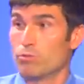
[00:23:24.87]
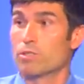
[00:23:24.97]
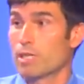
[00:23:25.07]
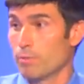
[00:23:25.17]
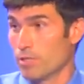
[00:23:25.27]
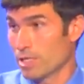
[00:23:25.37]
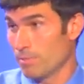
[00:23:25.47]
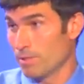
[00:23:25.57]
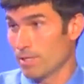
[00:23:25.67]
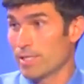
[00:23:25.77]
Just like we talked
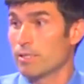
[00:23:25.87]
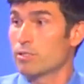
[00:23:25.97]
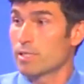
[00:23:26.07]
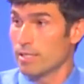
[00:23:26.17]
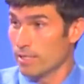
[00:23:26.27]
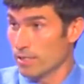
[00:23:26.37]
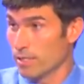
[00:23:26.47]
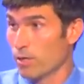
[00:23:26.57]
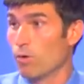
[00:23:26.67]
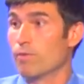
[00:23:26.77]
about the he- skin
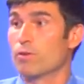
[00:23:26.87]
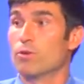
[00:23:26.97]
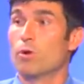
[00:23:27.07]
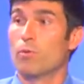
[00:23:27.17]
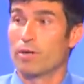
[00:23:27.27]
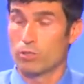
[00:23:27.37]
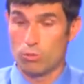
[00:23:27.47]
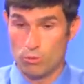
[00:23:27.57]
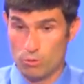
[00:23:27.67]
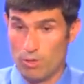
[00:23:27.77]
healing over, you don't want to
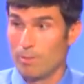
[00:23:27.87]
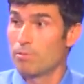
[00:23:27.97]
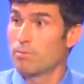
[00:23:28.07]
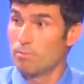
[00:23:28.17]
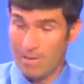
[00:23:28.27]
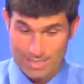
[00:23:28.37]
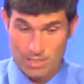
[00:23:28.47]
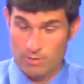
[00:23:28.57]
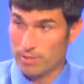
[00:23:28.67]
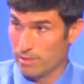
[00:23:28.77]
suture up
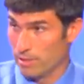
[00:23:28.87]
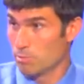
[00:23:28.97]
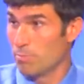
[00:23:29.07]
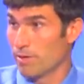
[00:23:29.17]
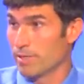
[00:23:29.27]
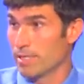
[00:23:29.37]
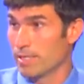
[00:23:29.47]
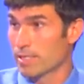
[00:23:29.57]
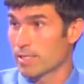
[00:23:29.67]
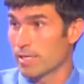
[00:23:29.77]
bacteria that's buried in
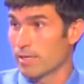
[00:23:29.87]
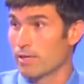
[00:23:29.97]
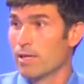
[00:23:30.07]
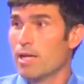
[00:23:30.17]
the skin.